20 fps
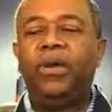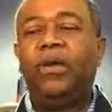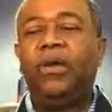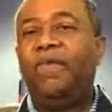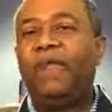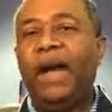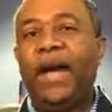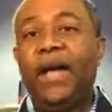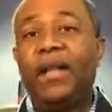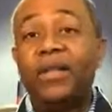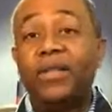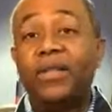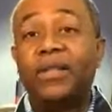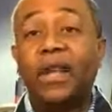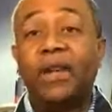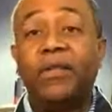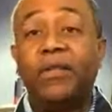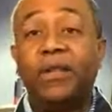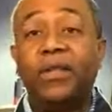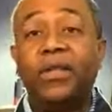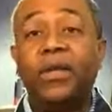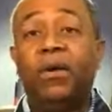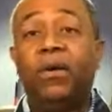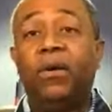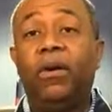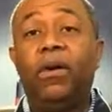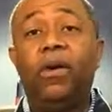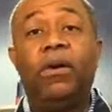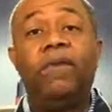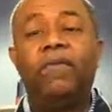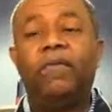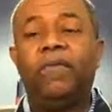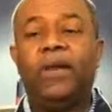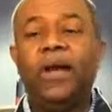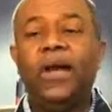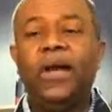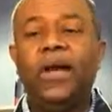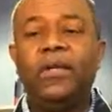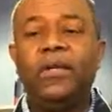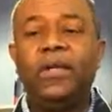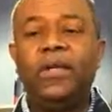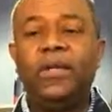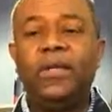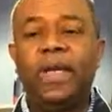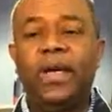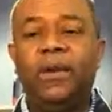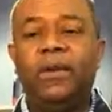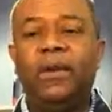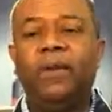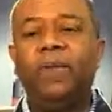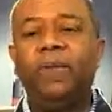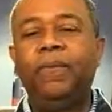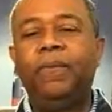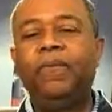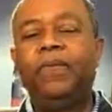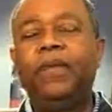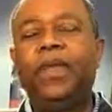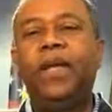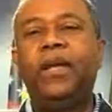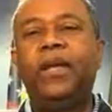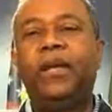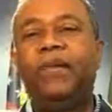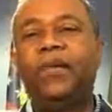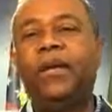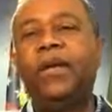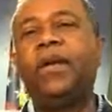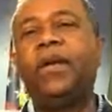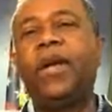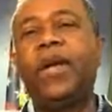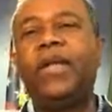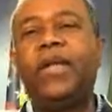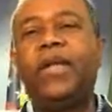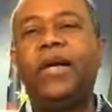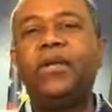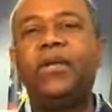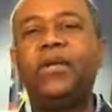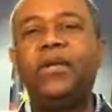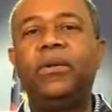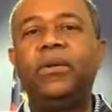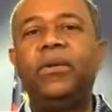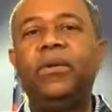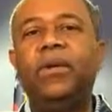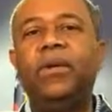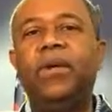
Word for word: find a safe adult or friend to tell and communicate that to,